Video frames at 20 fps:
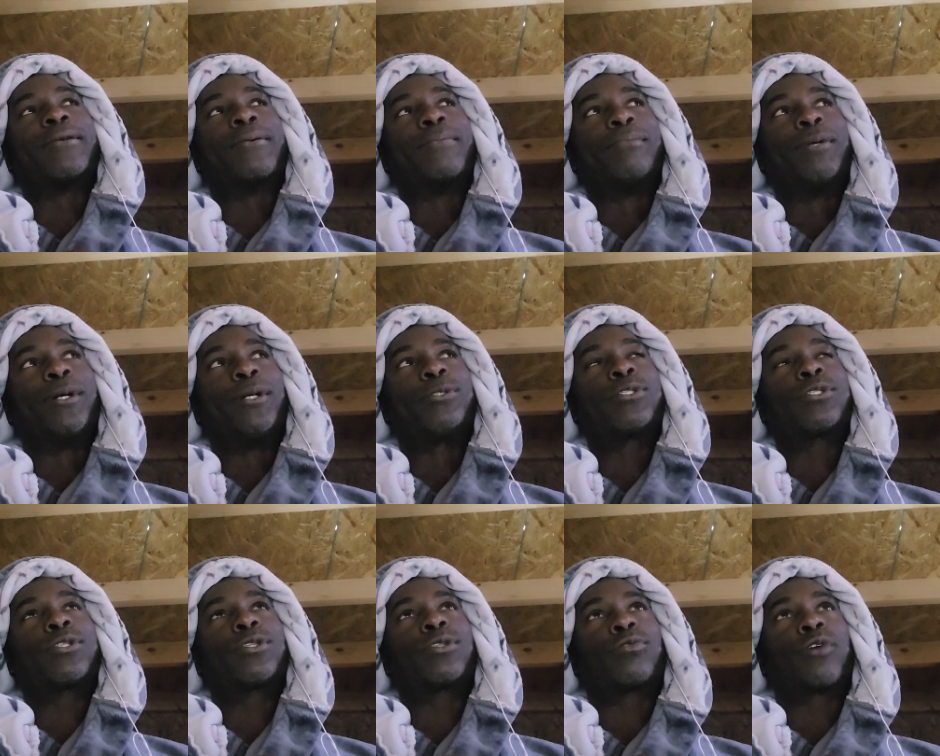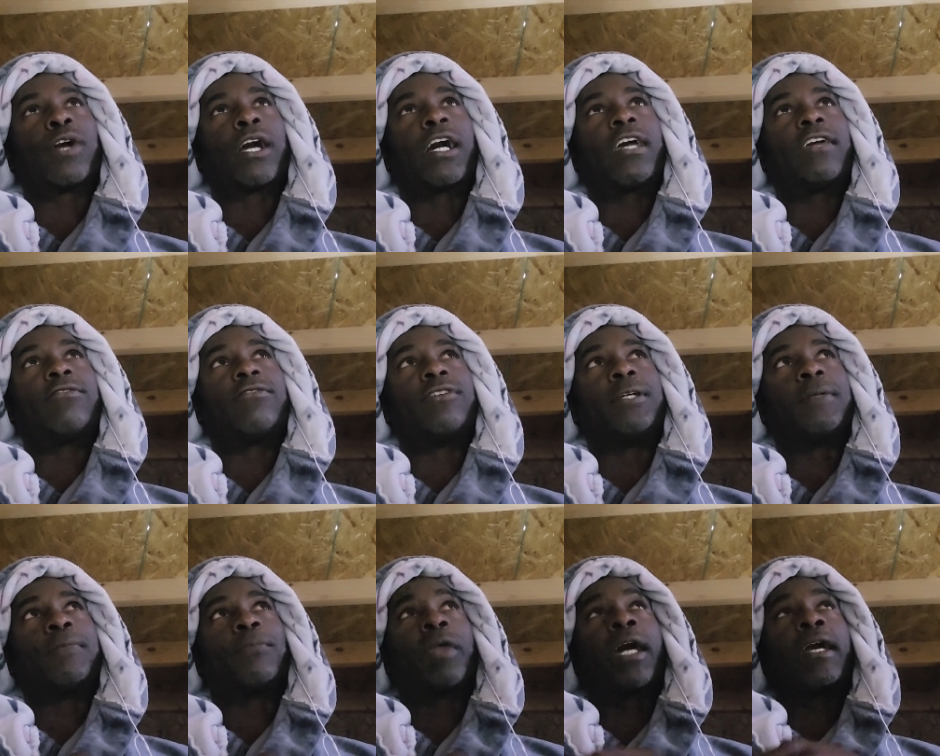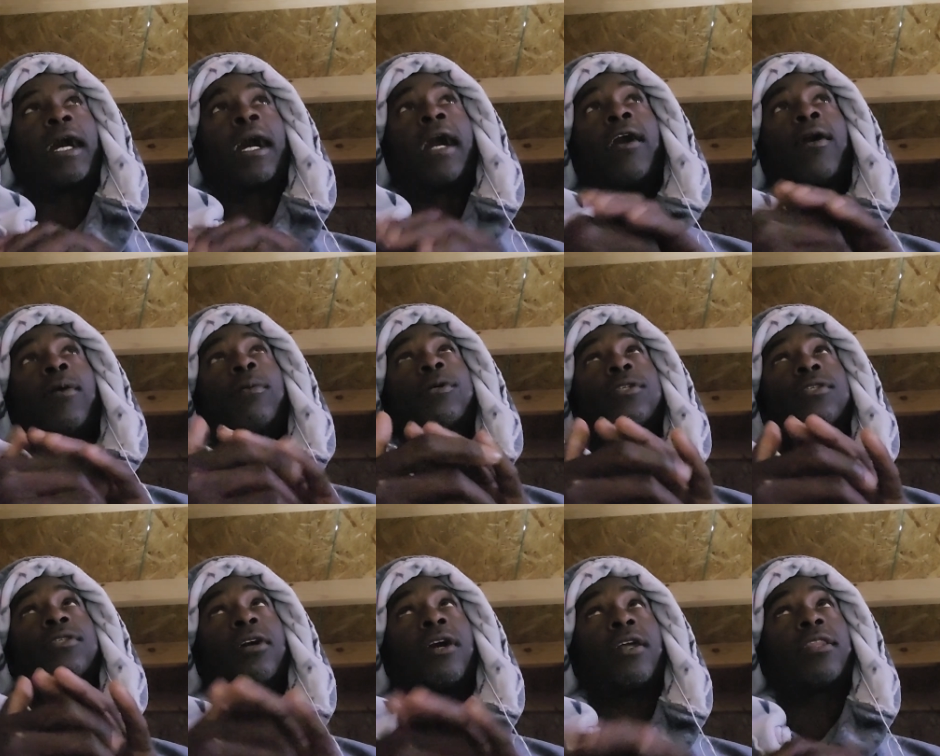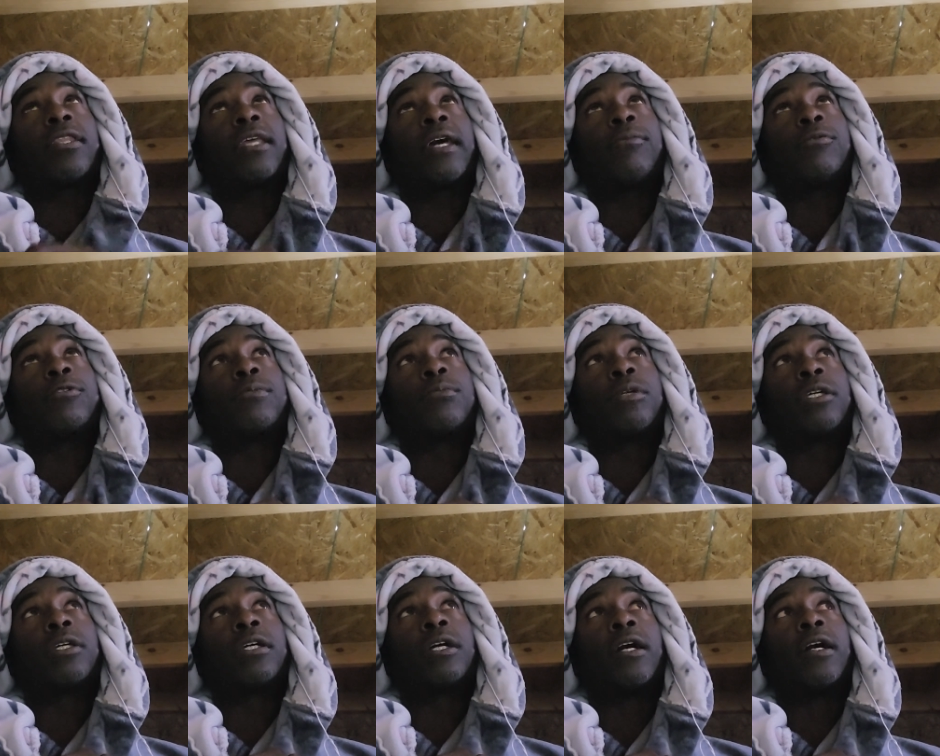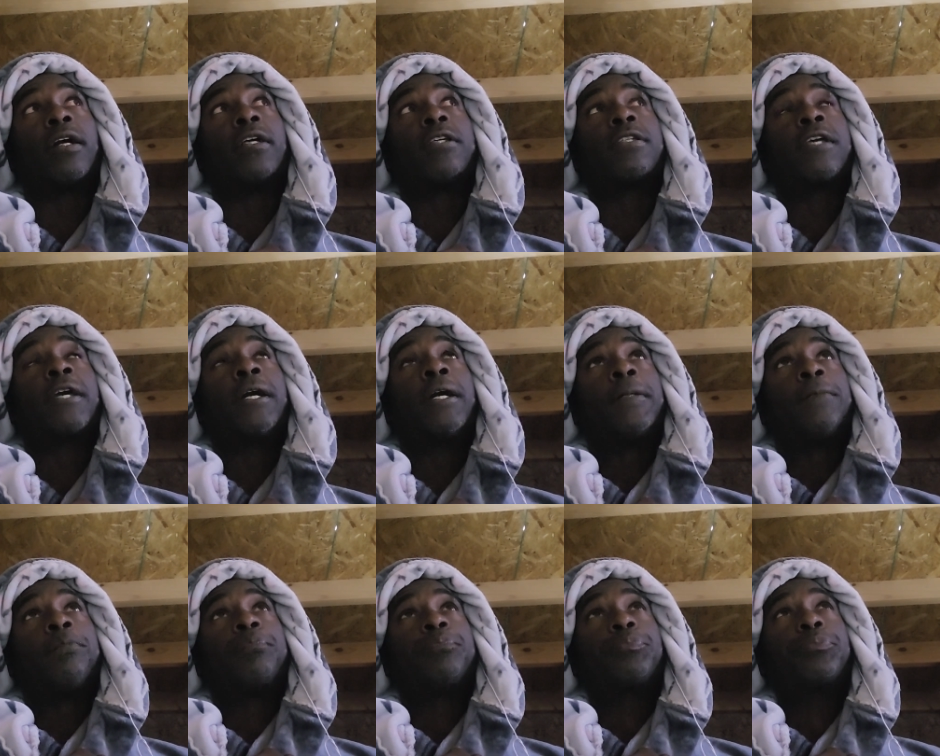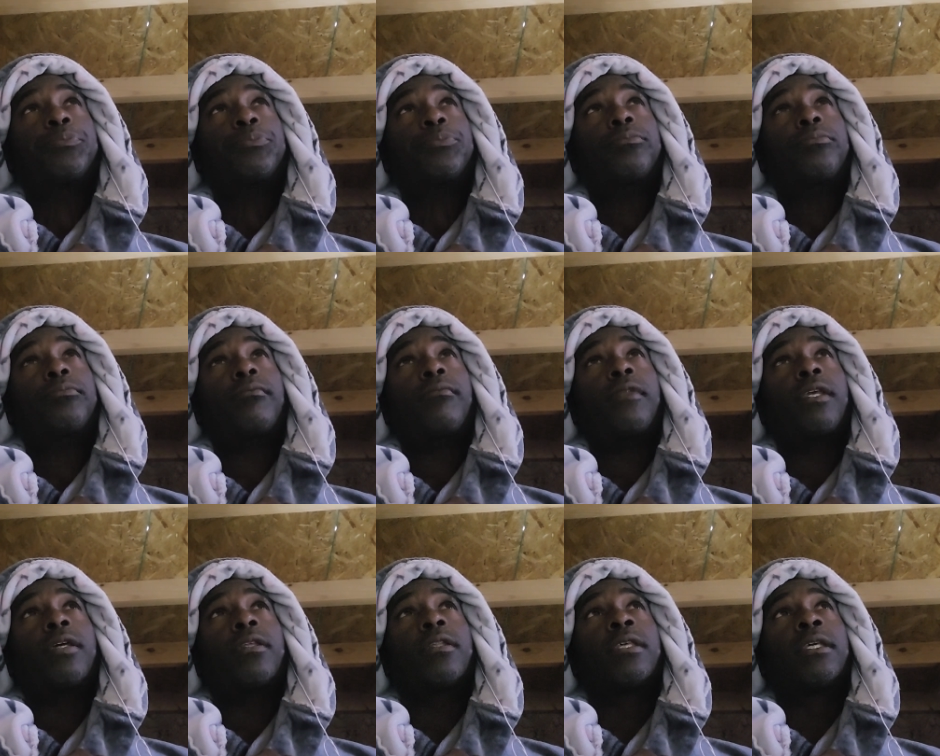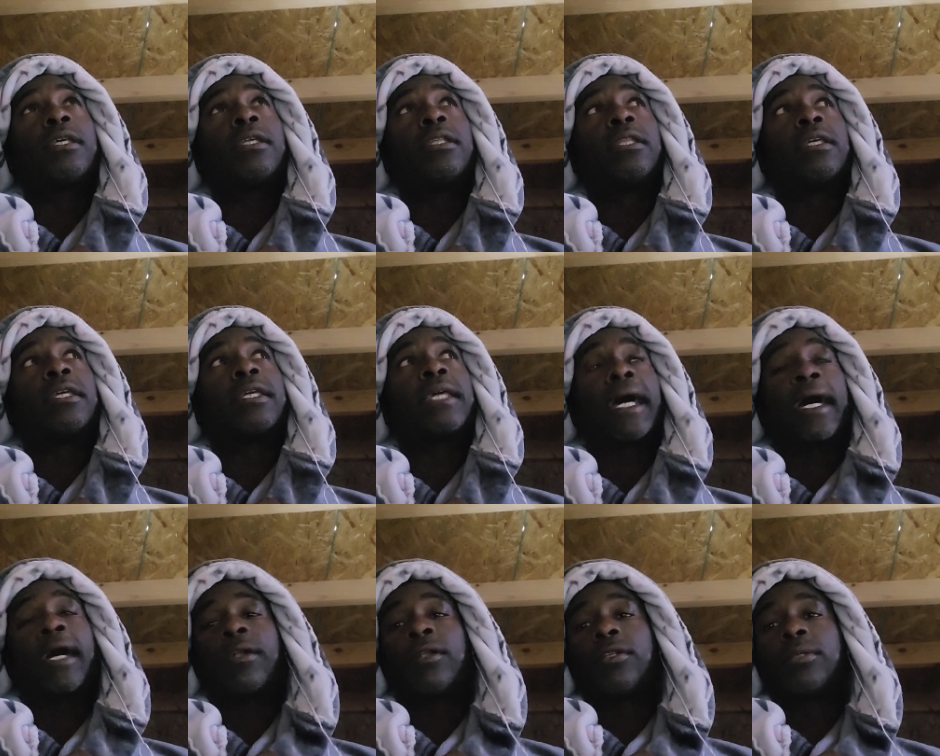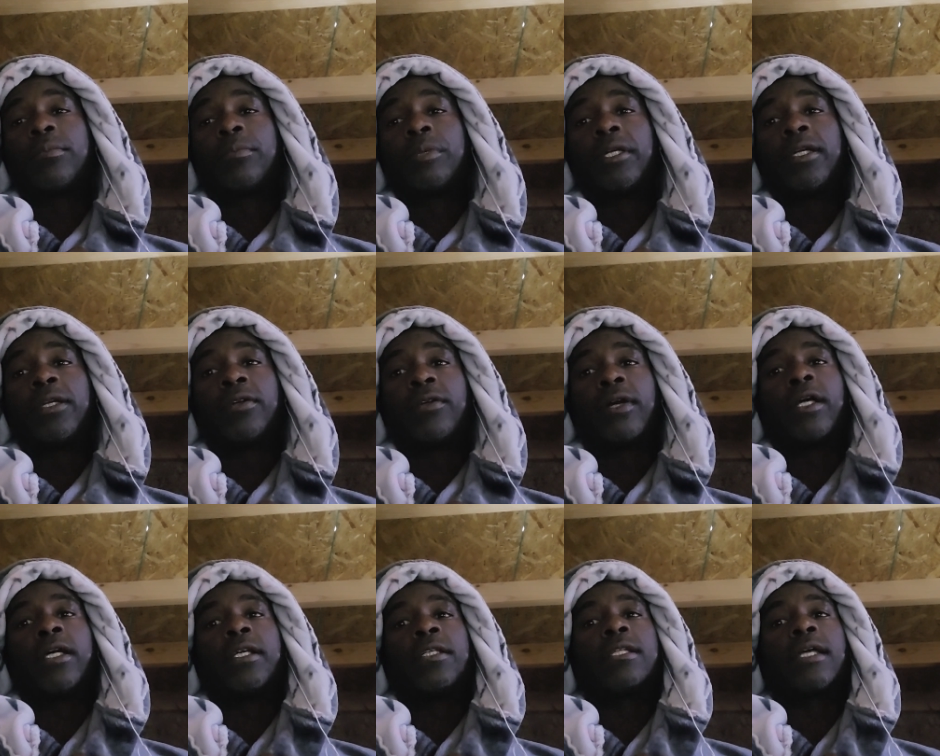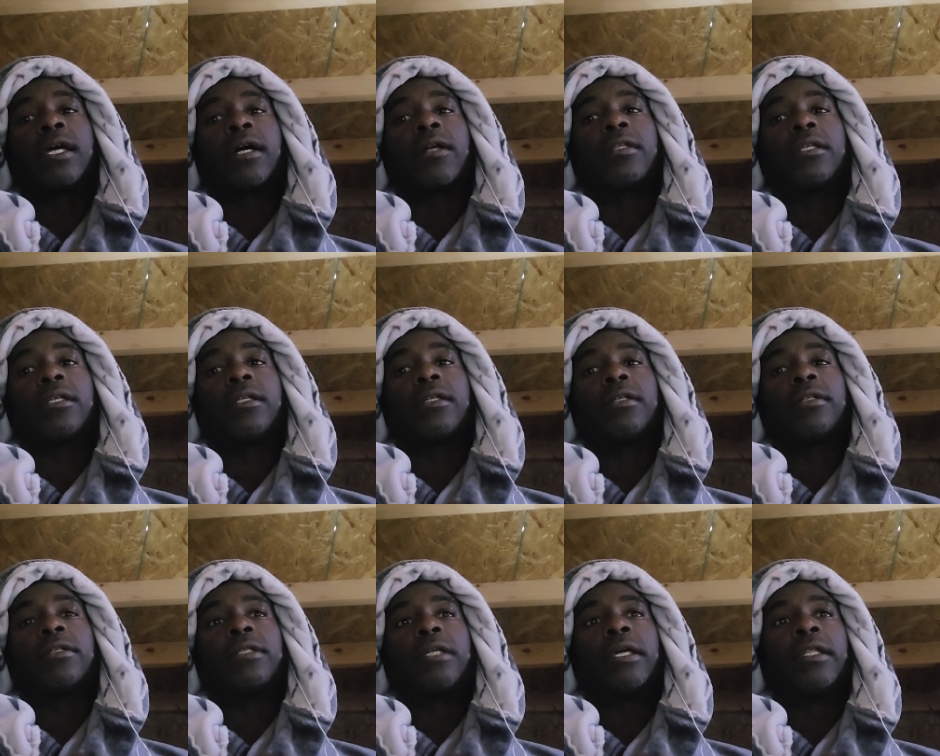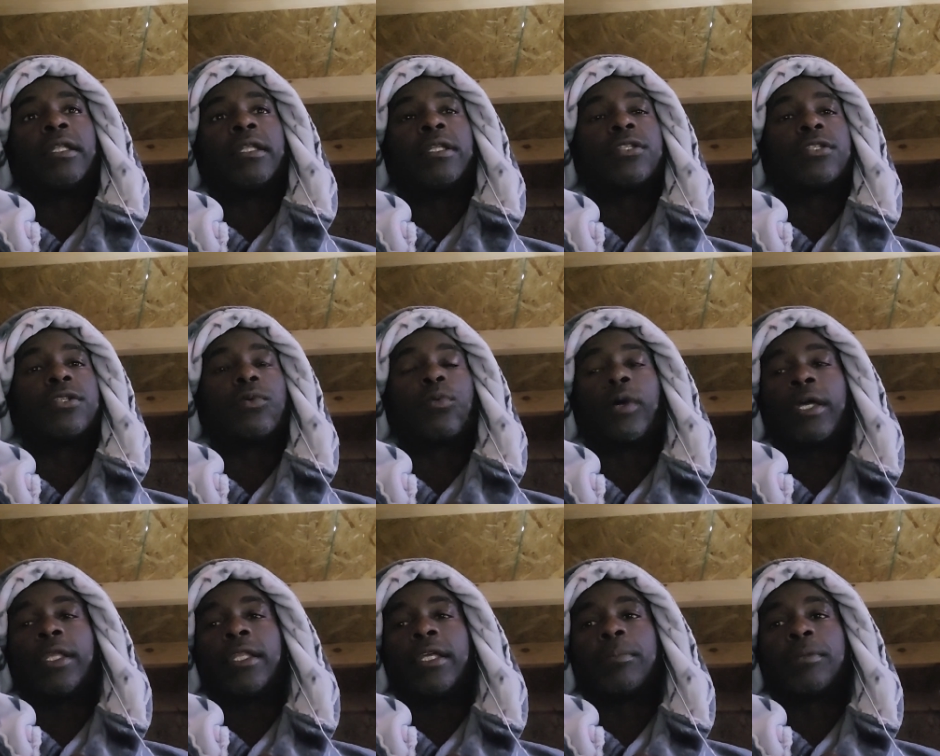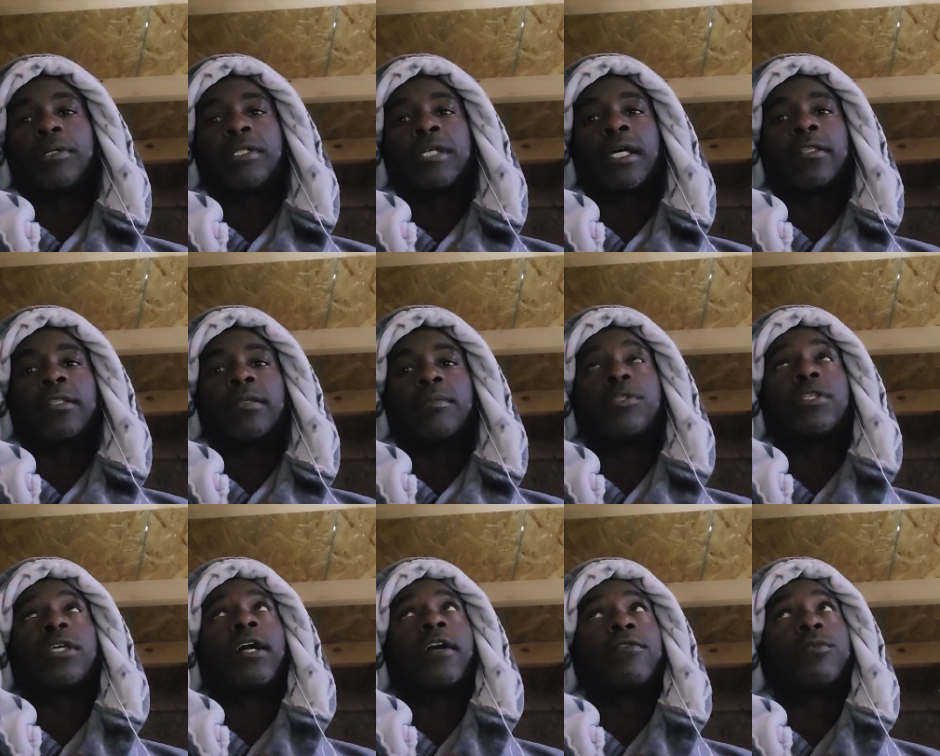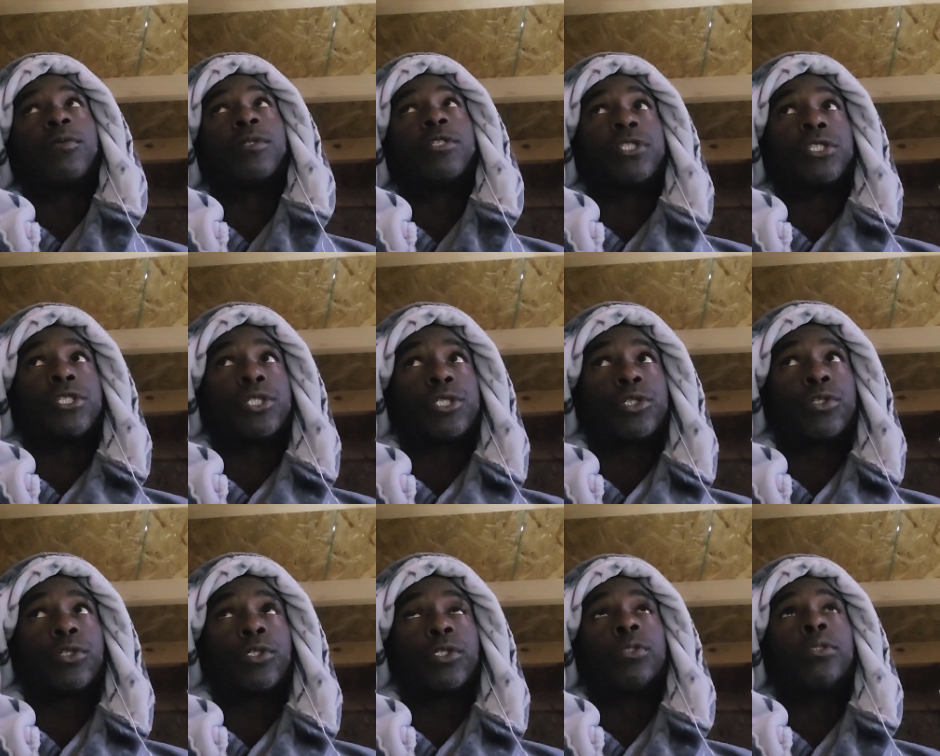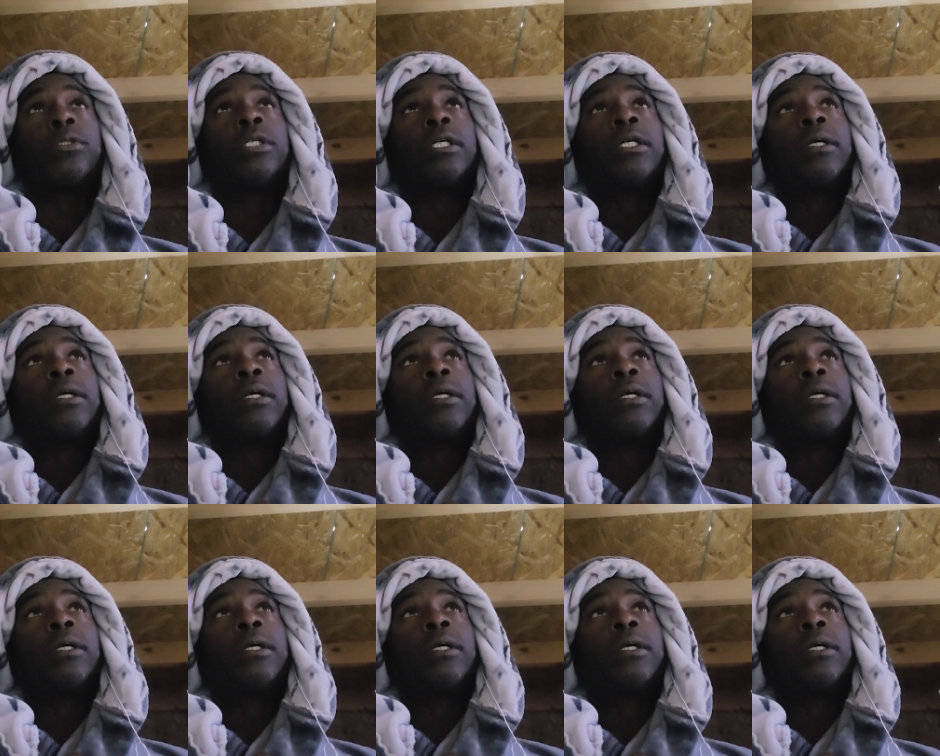the most thriving, I always thought that was because the cattle are being grazed out here, and this is the way they protect themselves, which is true.